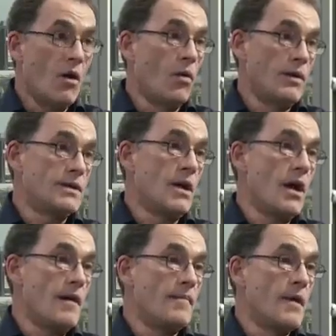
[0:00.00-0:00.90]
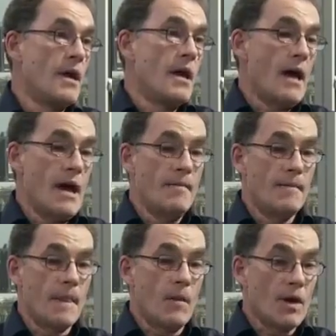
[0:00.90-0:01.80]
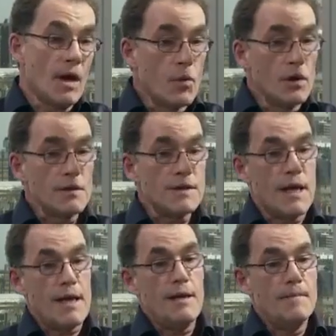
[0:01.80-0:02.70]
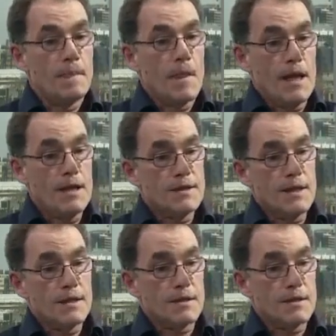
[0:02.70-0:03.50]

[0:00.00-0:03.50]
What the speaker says: all the time. What I will say is